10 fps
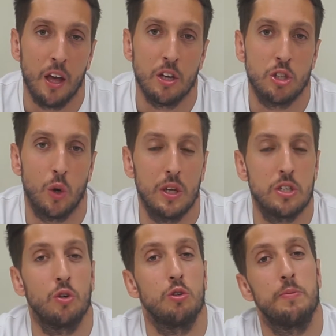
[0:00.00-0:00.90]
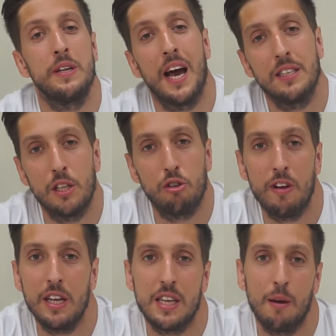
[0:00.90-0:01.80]
So this is going to be
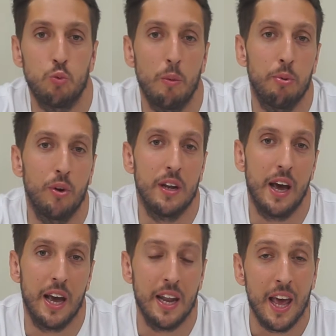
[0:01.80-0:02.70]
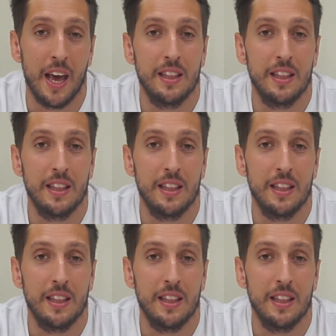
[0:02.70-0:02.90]
93 times 1.9.